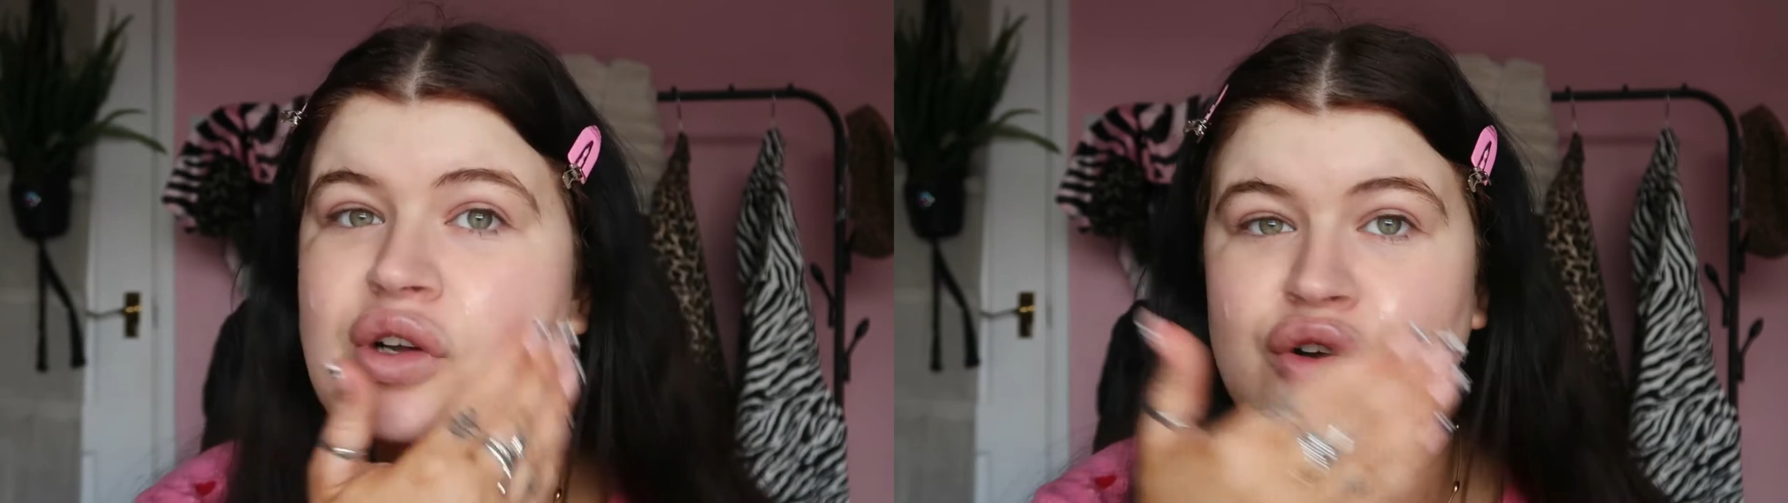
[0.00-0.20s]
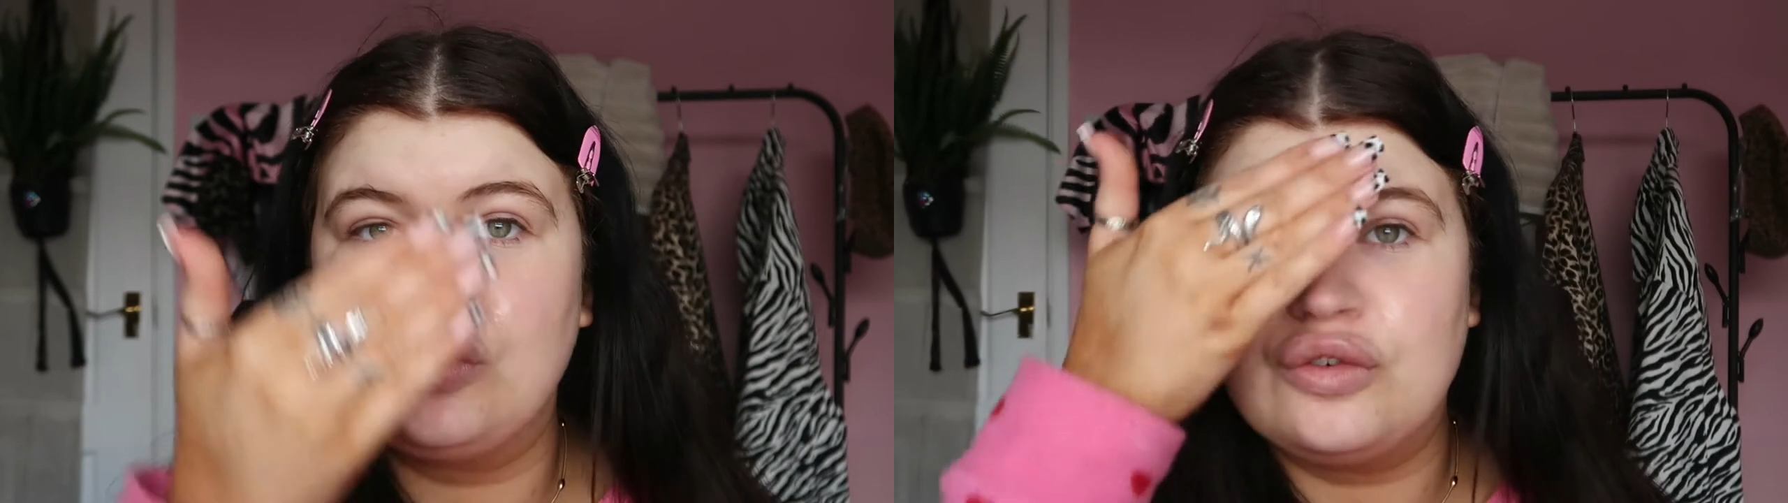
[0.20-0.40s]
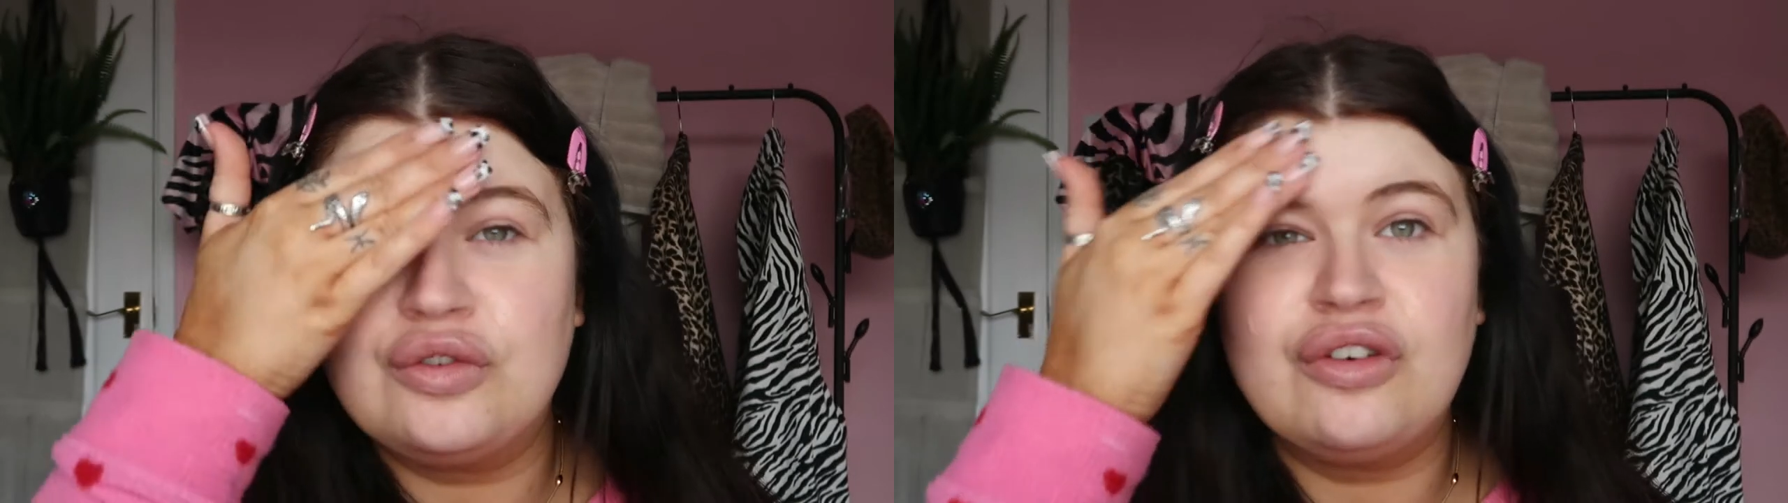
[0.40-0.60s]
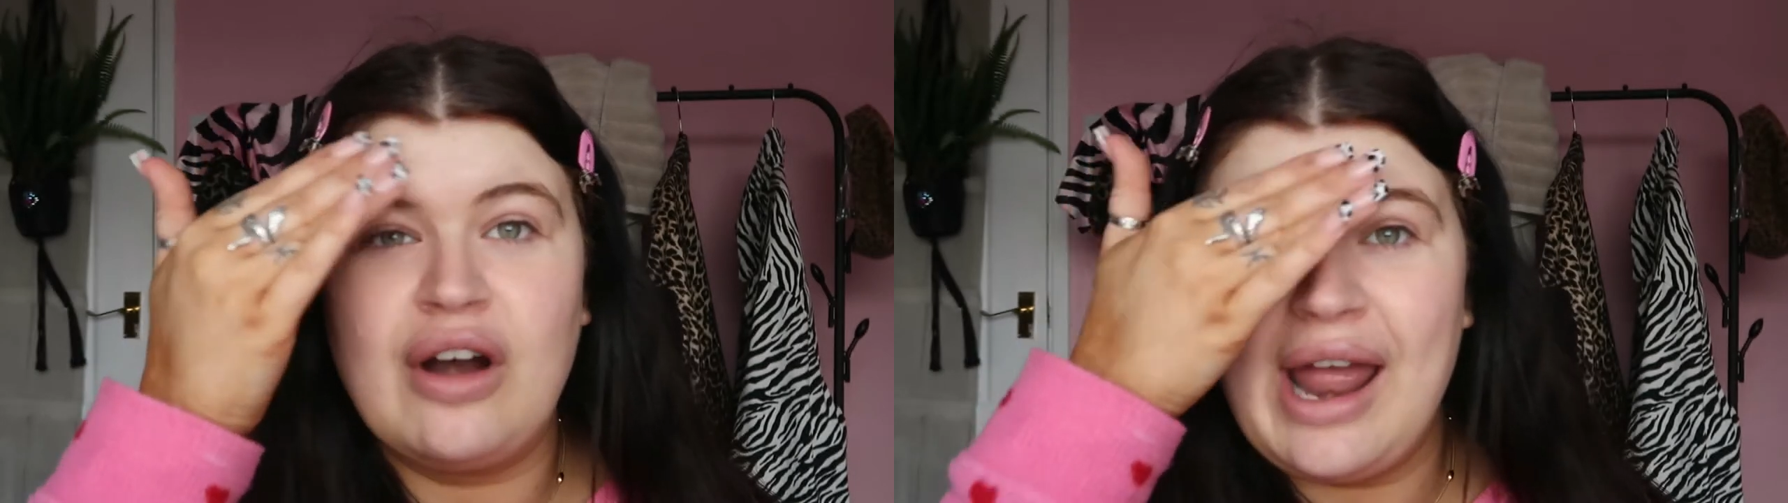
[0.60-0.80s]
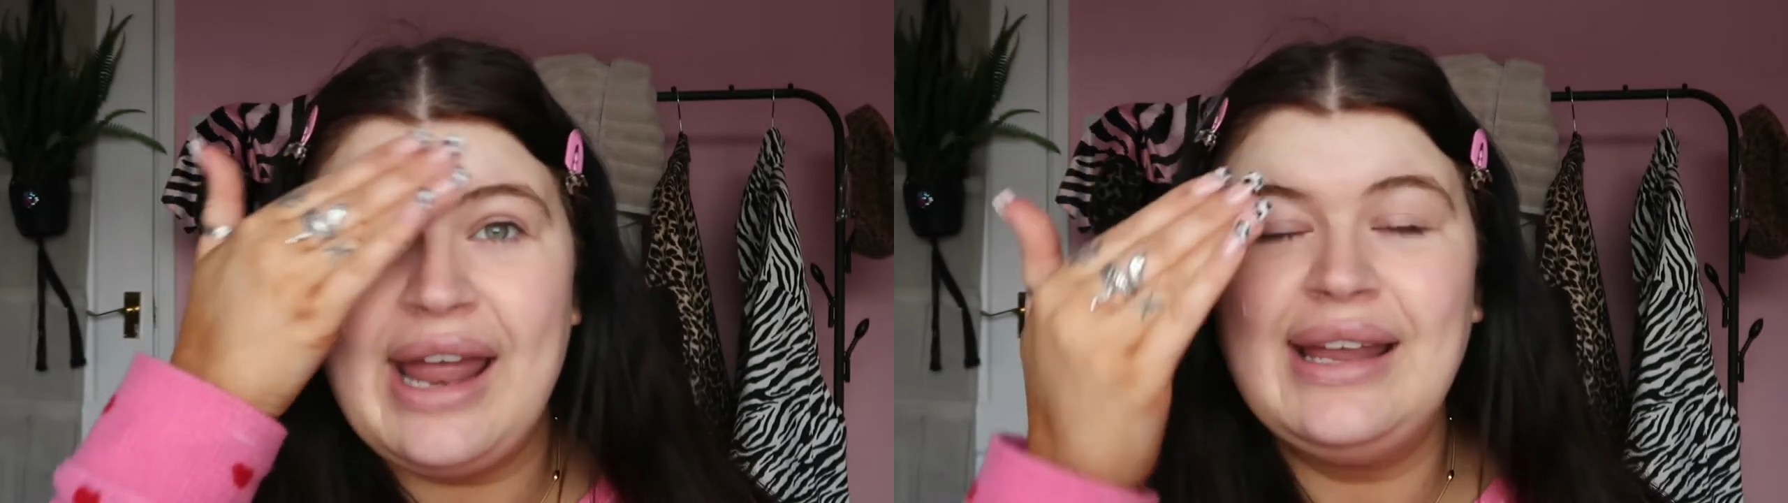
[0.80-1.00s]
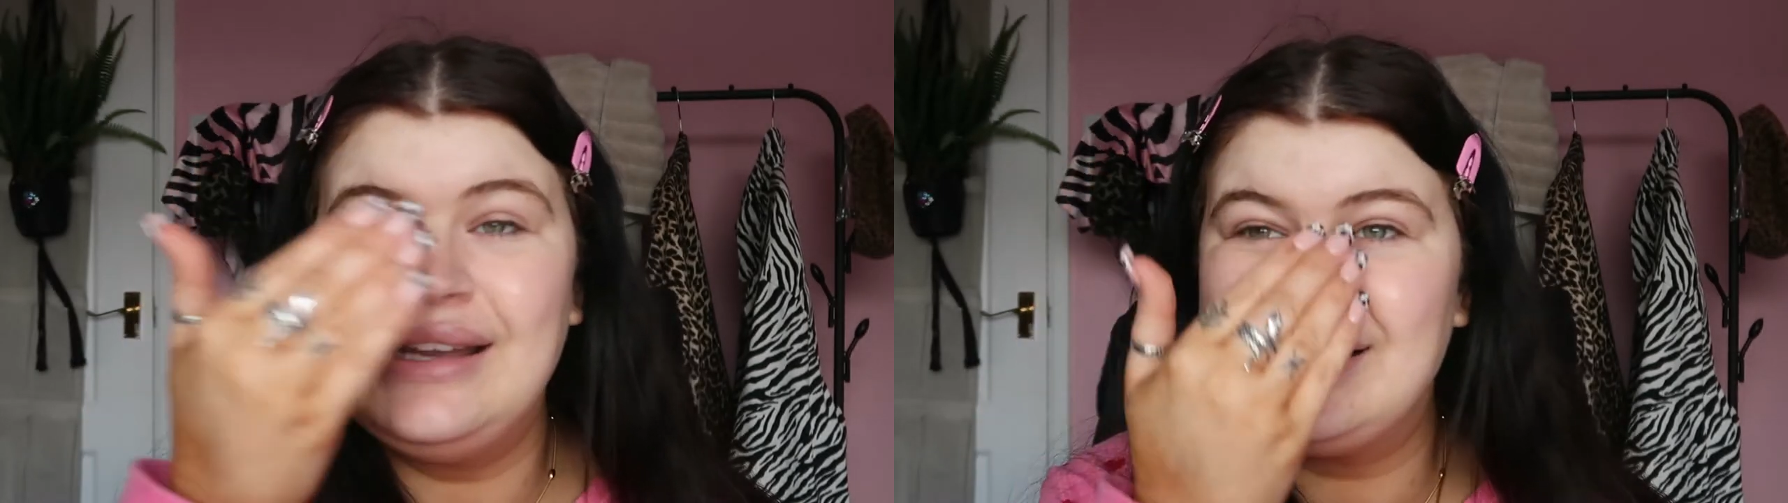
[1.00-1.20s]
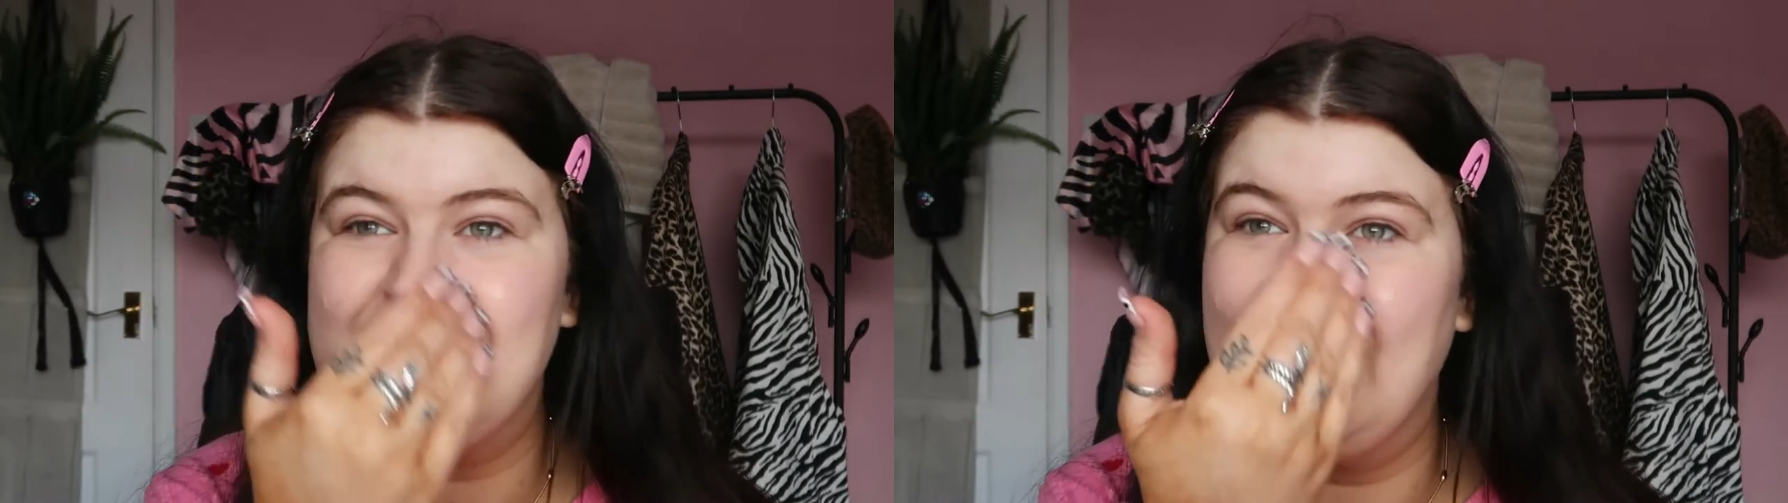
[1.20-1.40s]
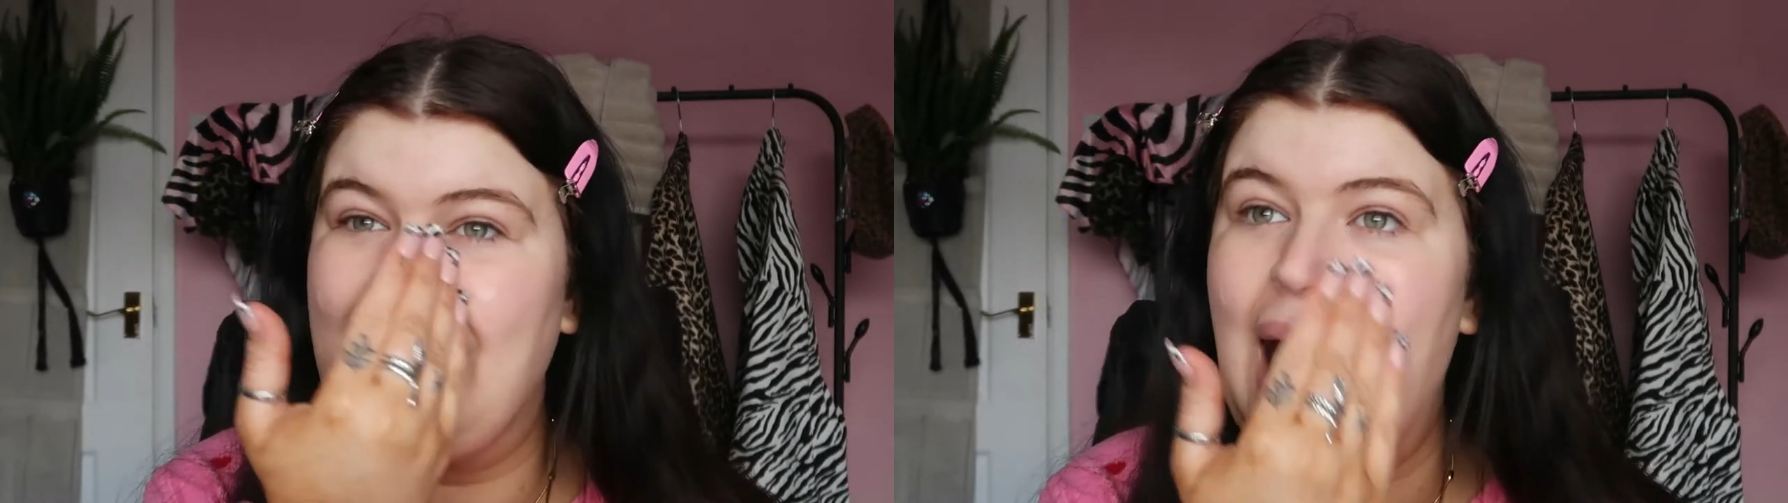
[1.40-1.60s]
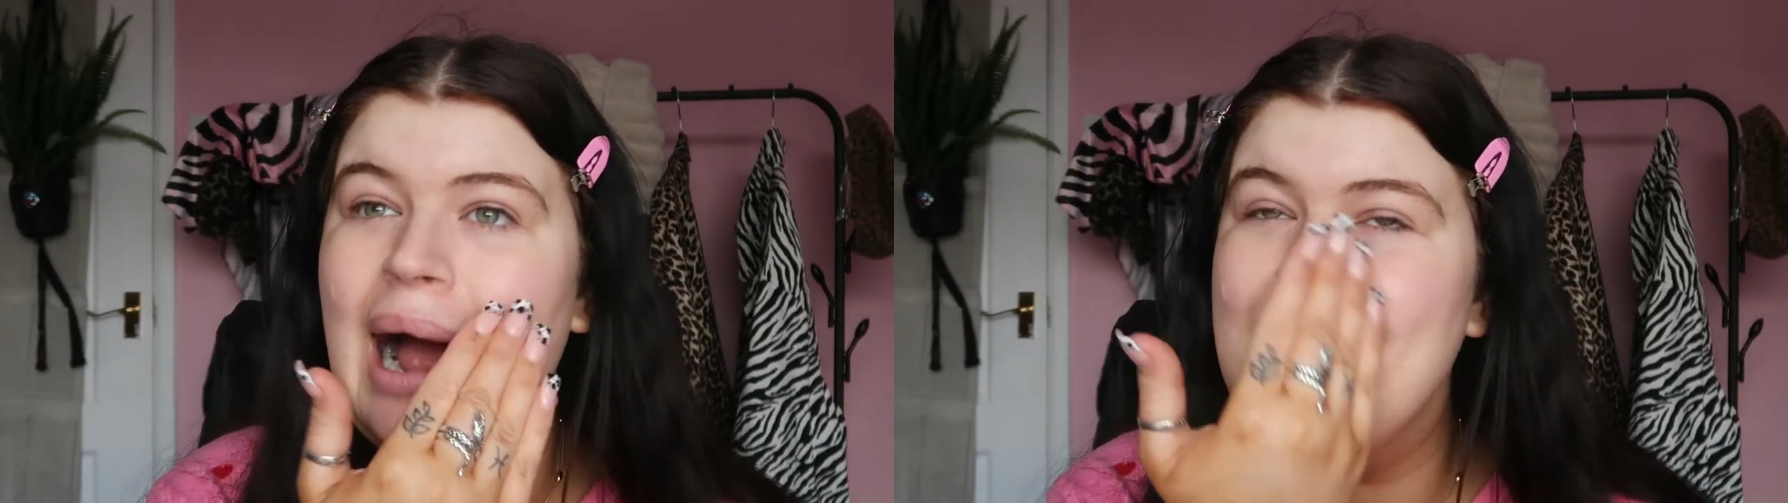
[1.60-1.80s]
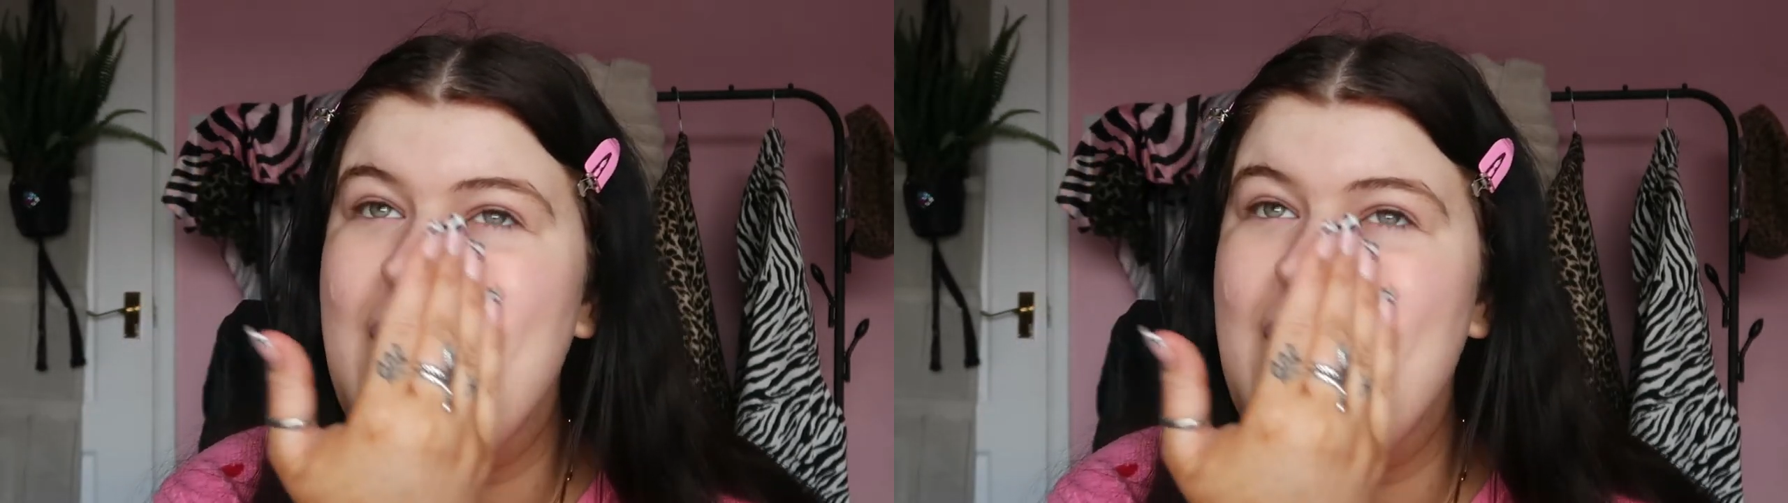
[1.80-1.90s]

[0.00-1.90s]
crazy and I